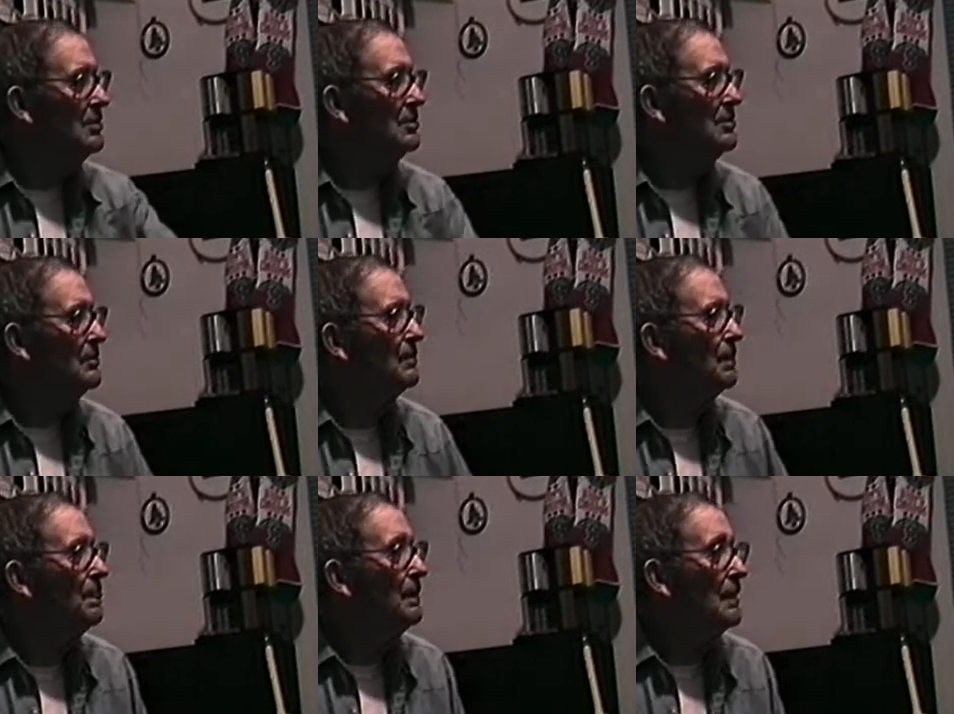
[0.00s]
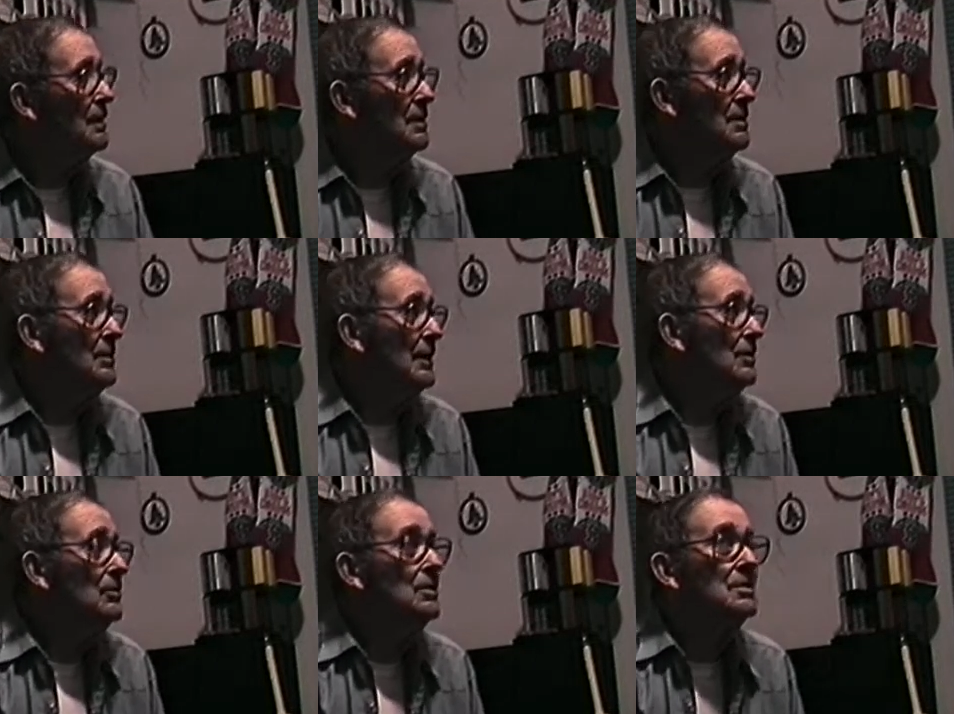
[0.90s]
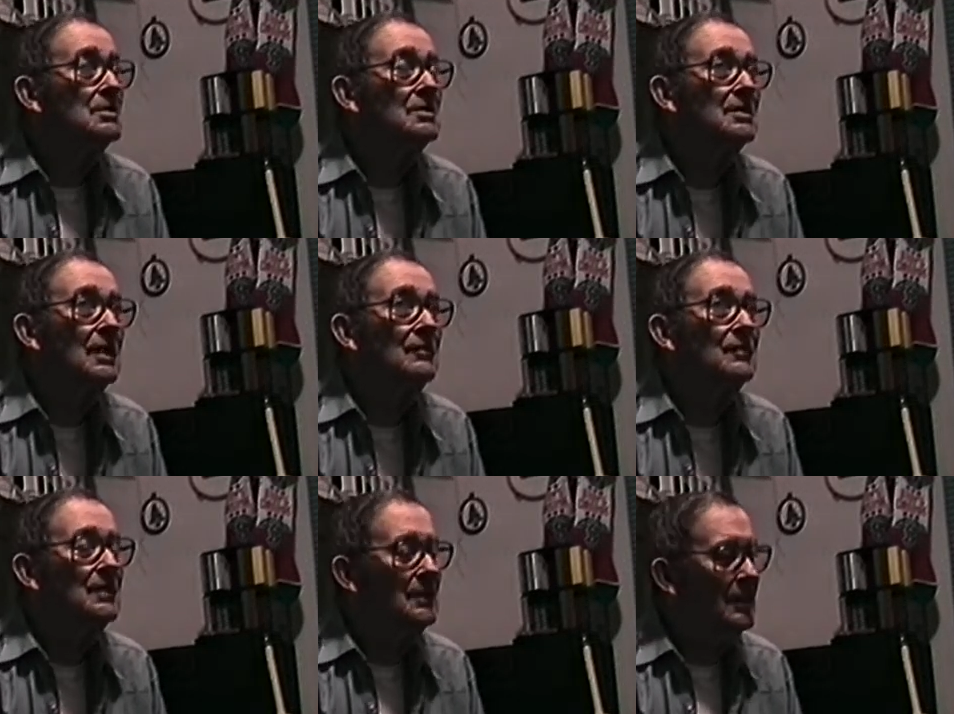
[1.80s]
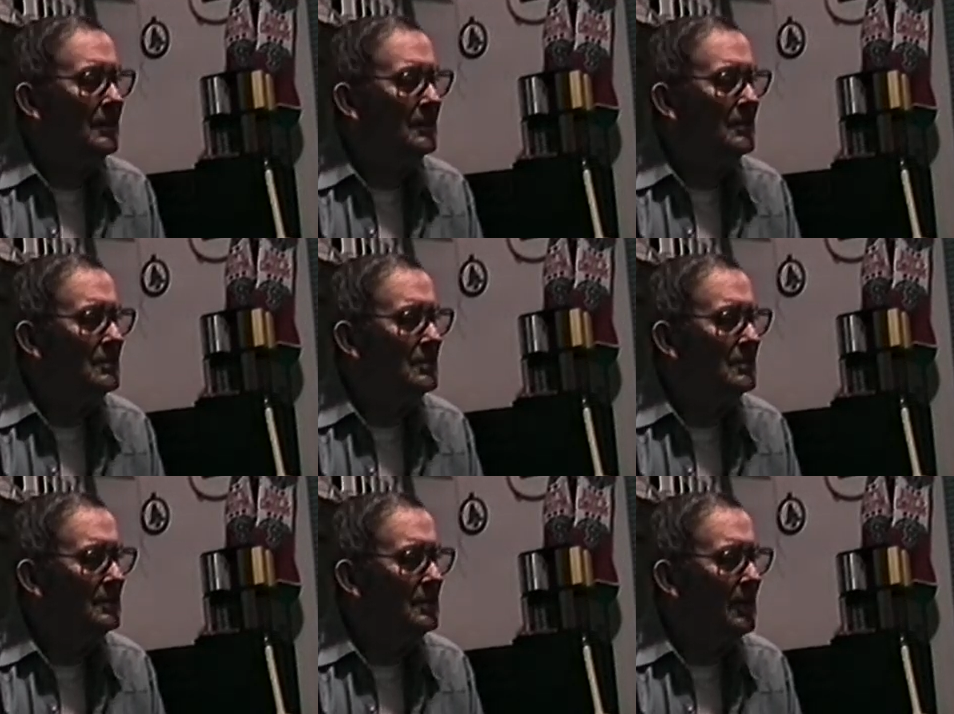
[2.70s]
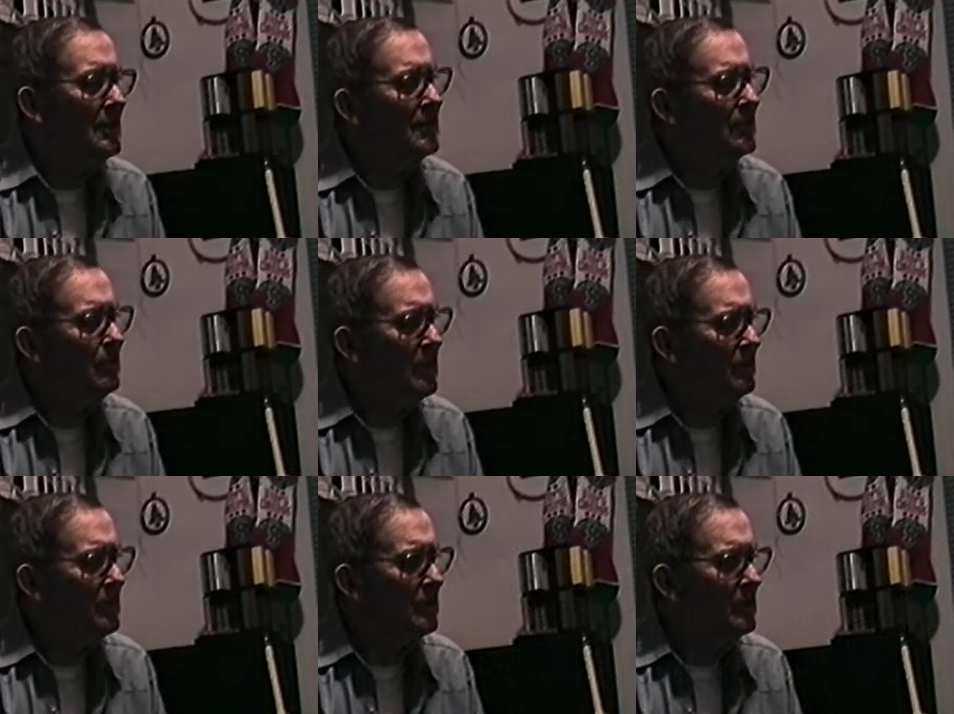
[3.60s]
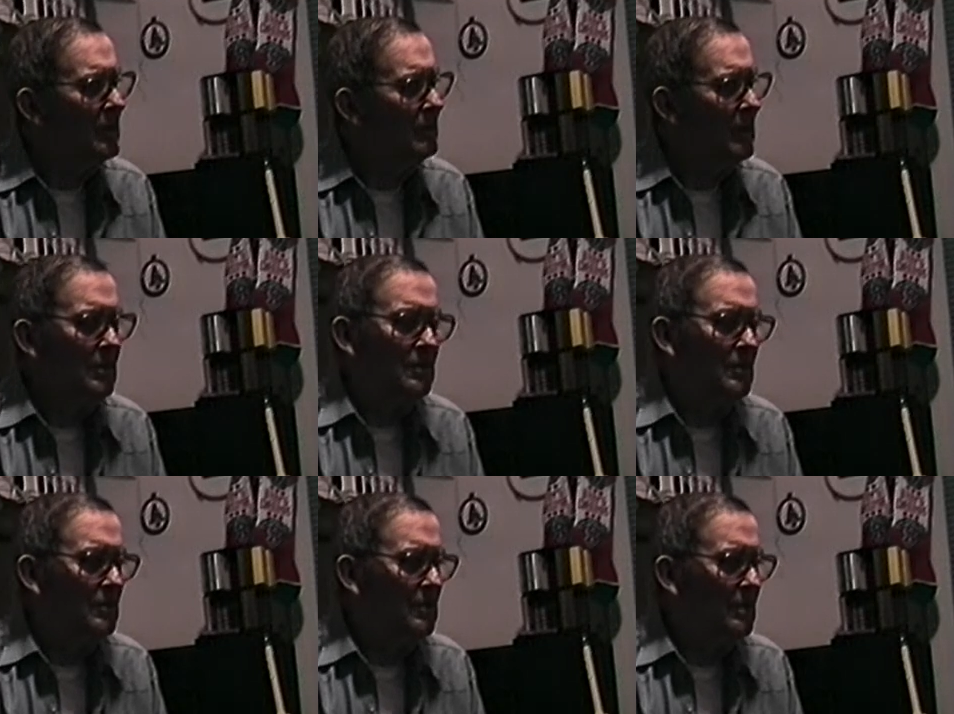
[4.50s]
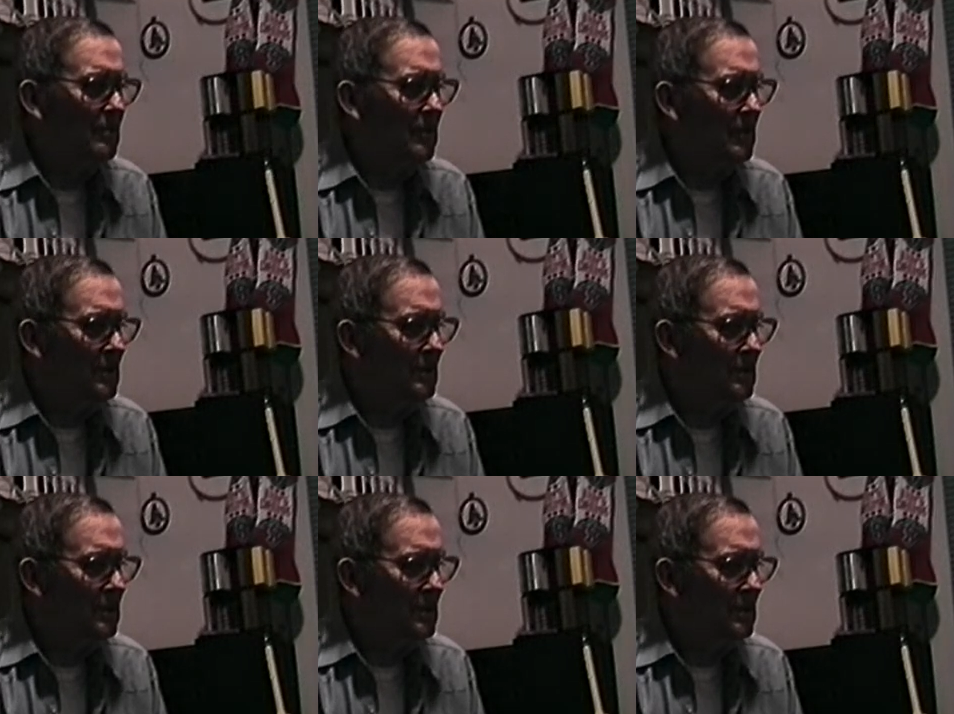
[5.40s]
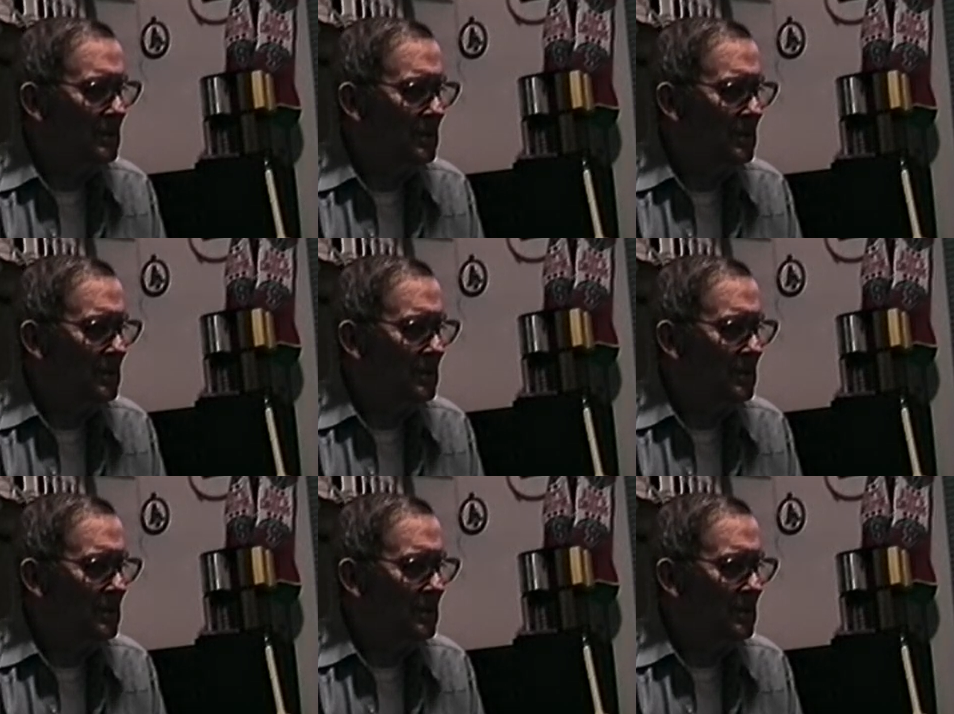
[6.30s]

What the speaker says: long. You had to work, I forget how long. I had the paper here. I might have tore it up now where they